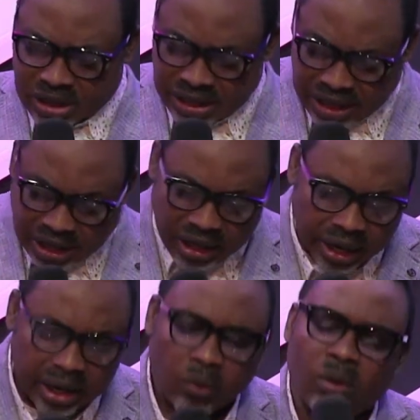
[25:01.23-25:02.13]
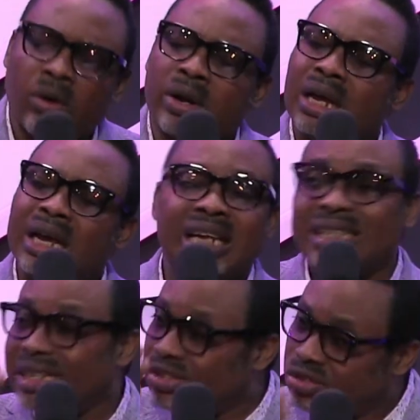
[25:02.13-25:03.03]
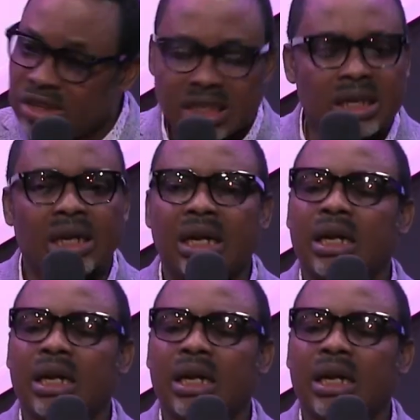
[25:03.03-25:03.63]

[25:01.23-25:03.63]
declaring the word. It is written.